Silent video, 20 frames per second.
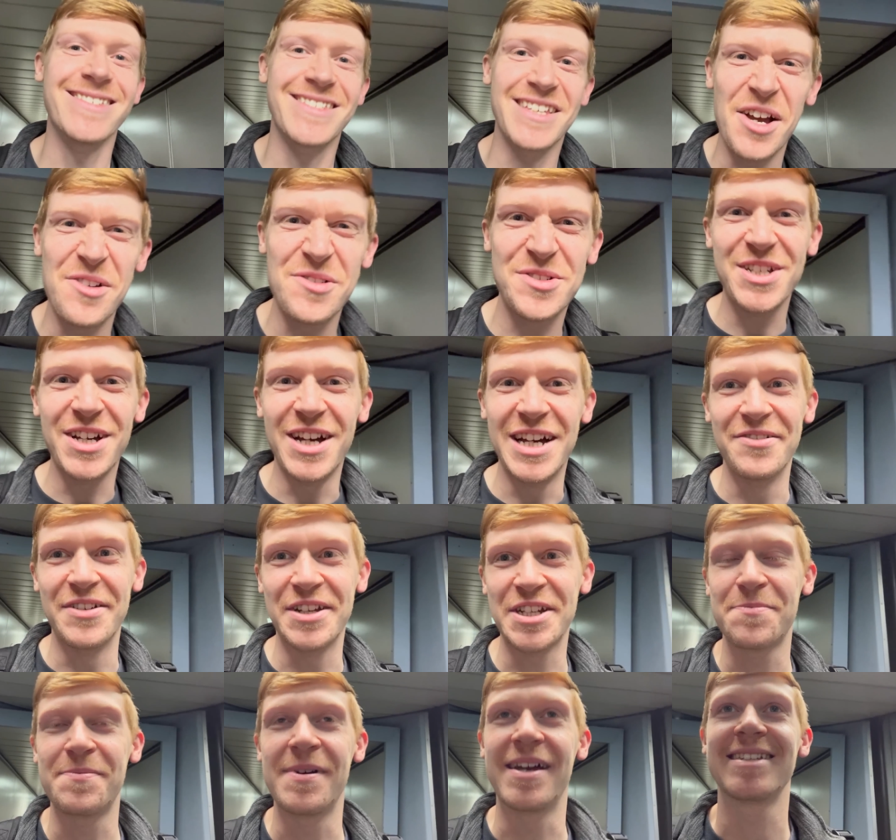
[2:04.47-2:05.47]
I was kind of
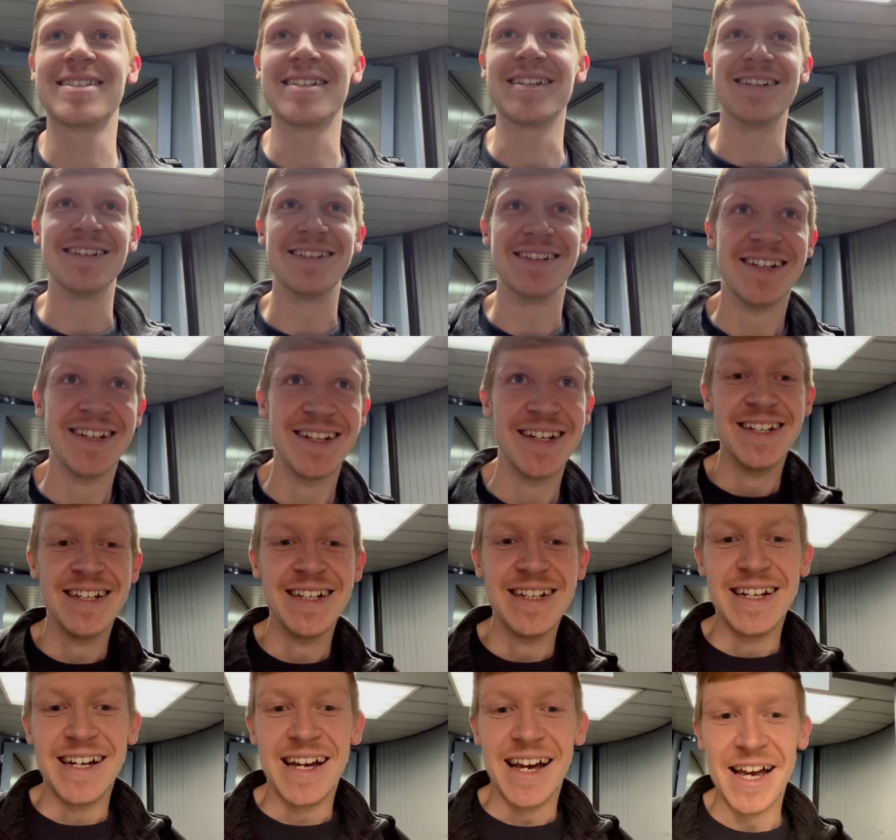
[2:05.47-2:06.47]
expecting it.
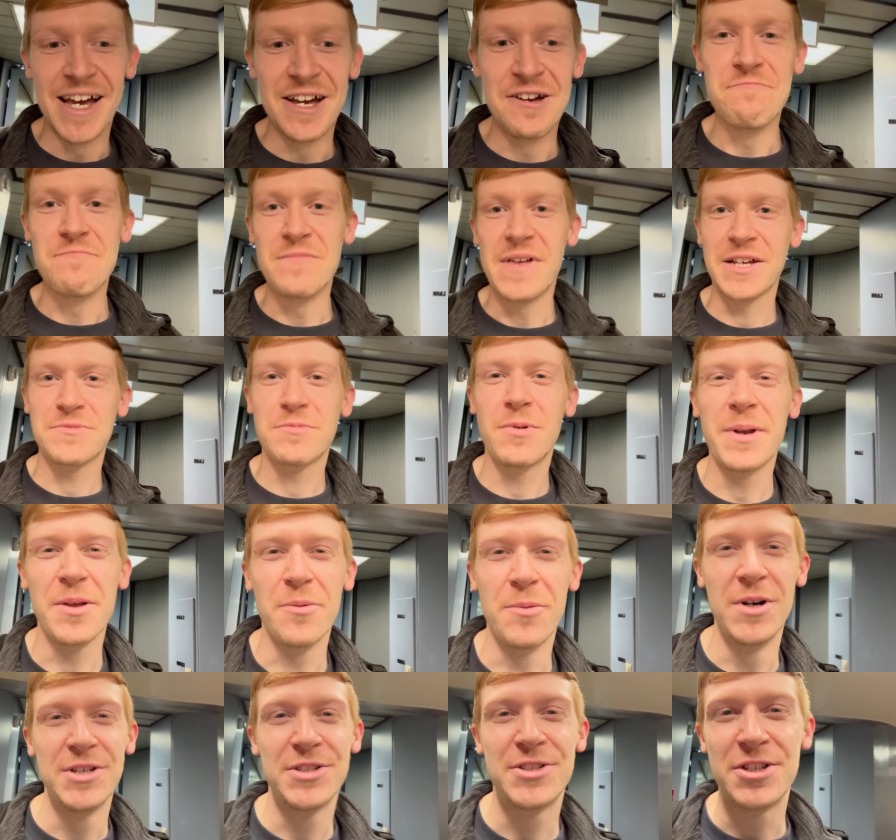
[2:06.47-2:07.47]
That's probably the
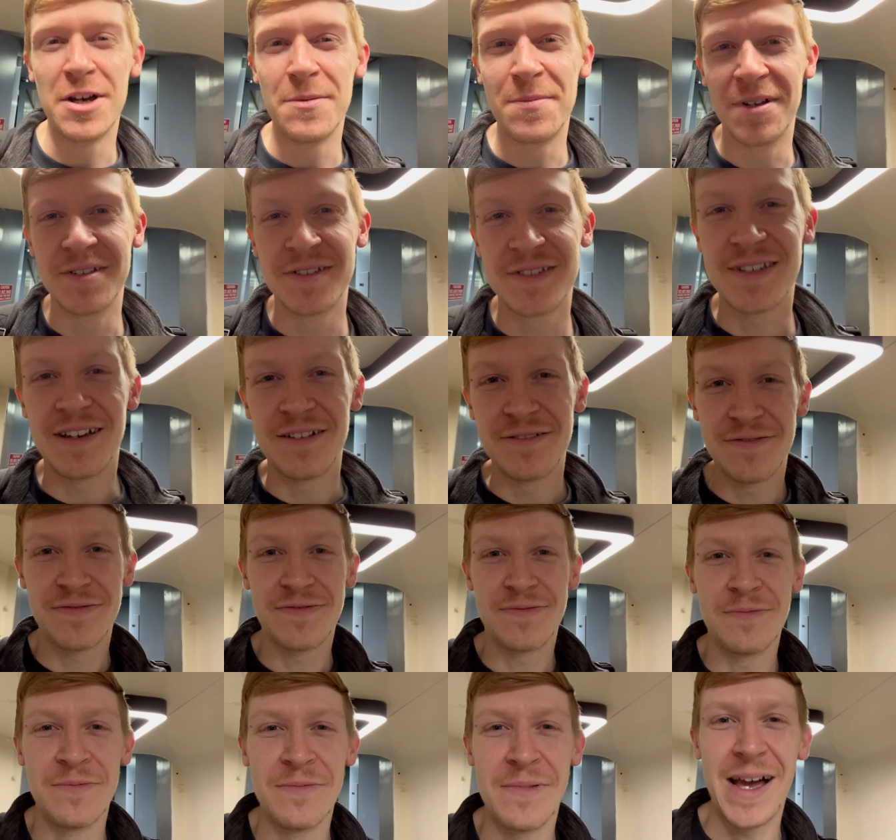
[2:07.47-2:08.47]
worst turbulence I've
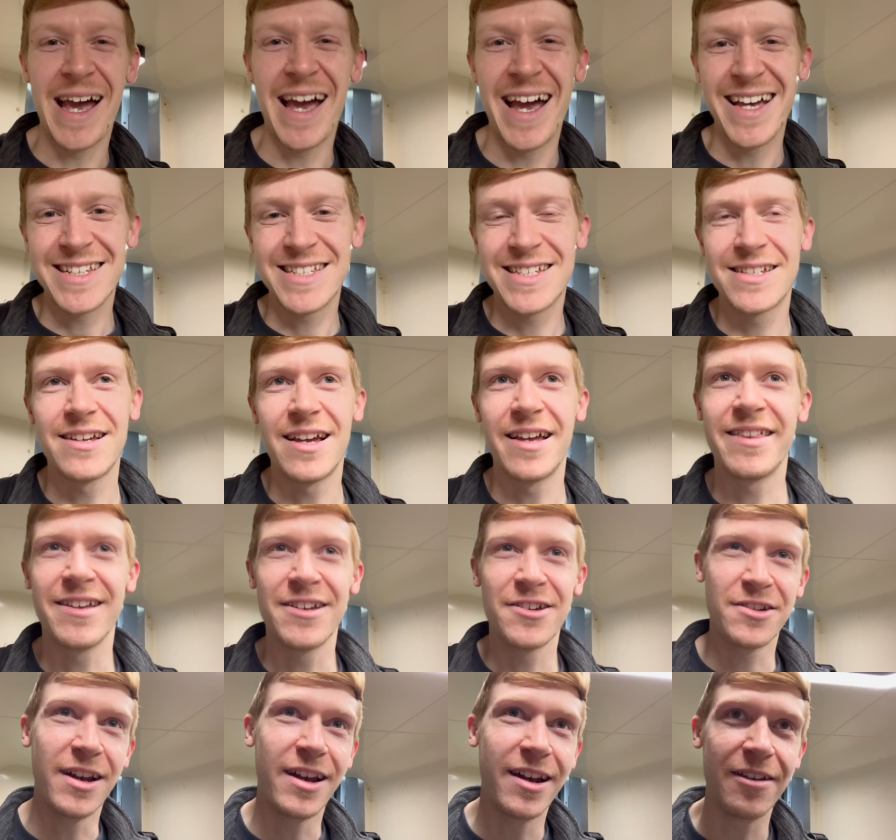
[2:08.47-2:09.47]
had, I think,
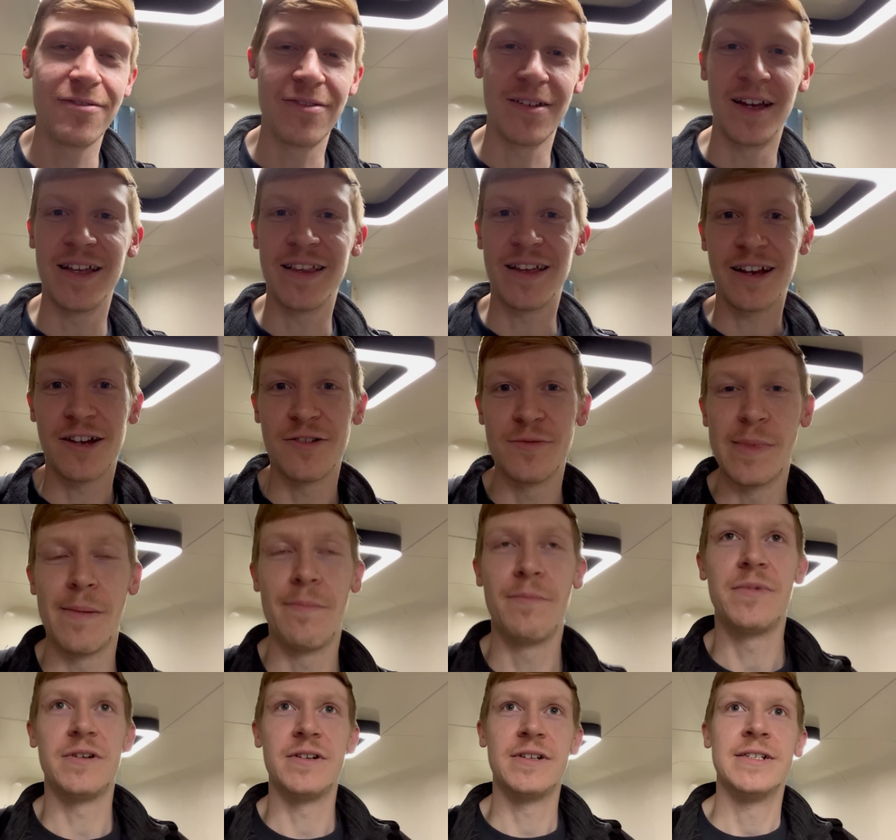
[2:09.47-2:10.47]
on any flight I can
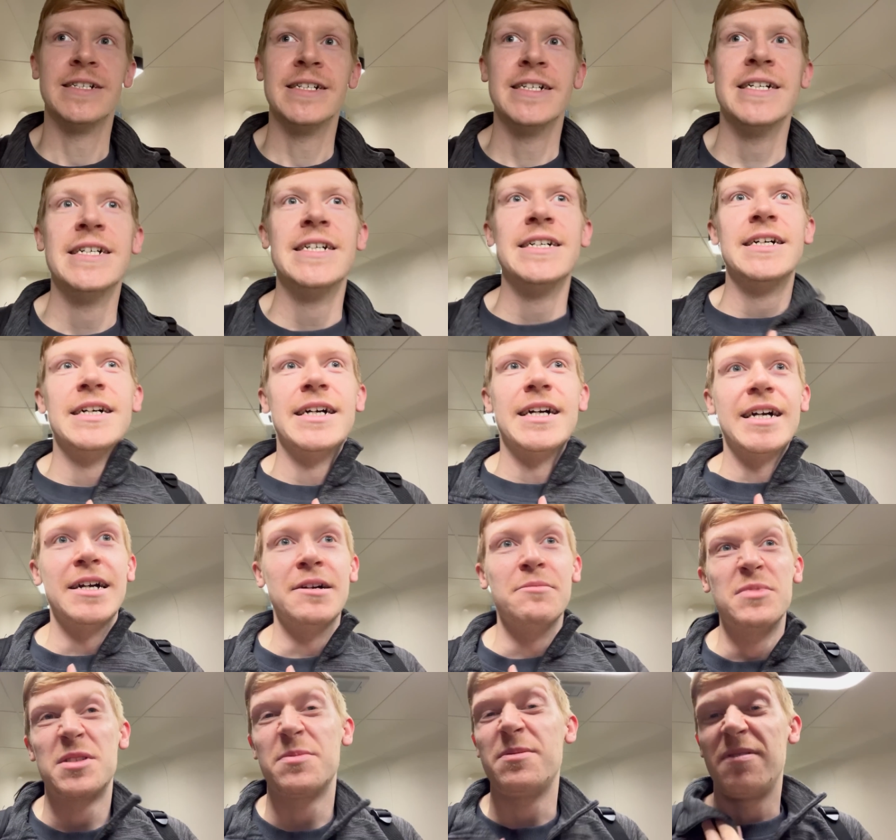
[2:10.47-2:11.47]
remember.
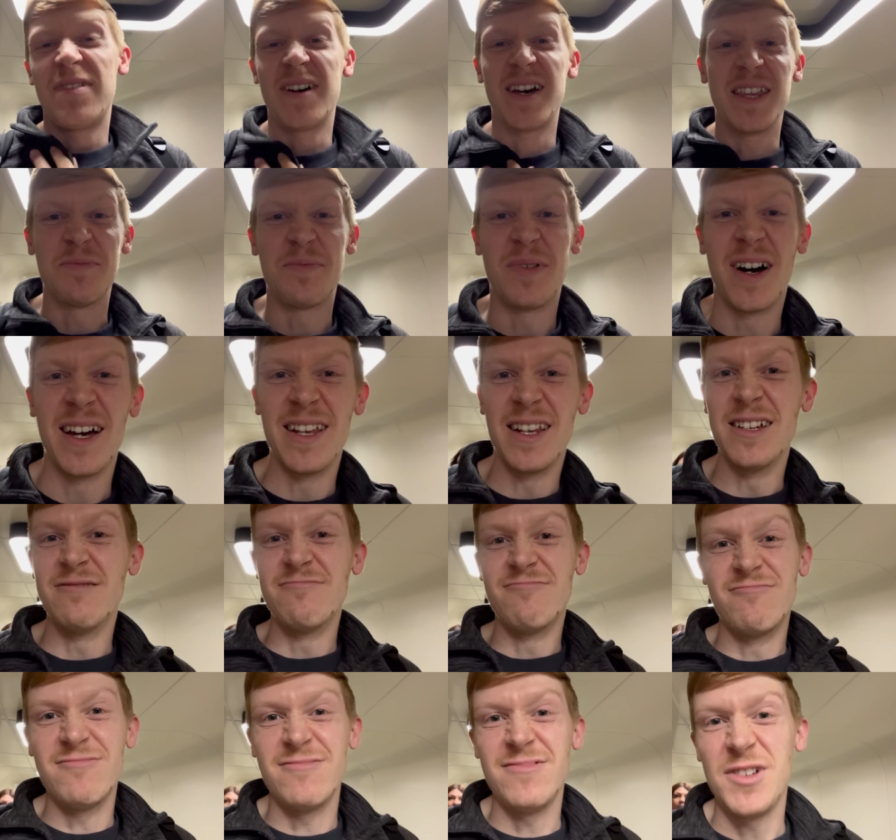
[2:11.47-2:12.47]
But to be fair, the pilot,
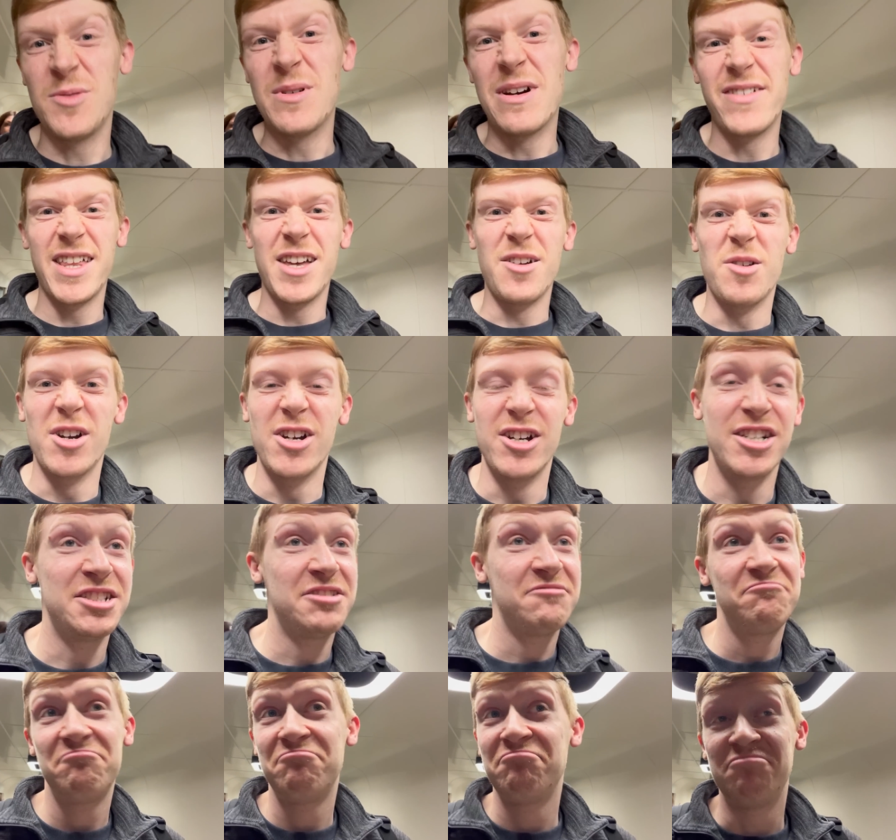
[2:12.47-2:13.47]
whoever they were,
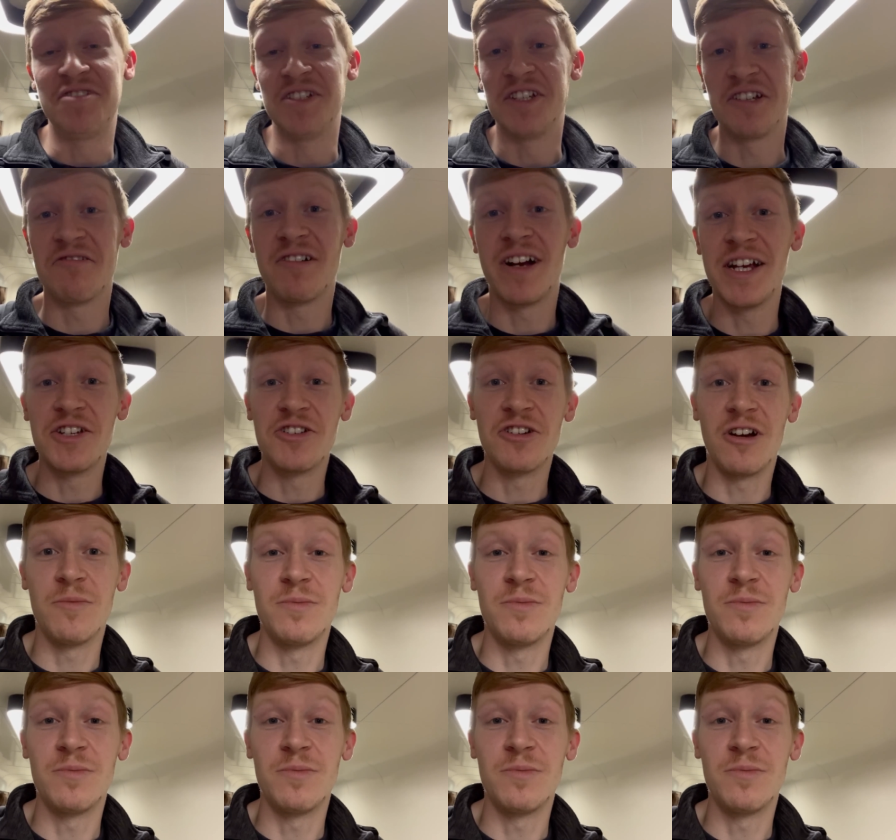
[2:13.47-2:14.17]
did a great job.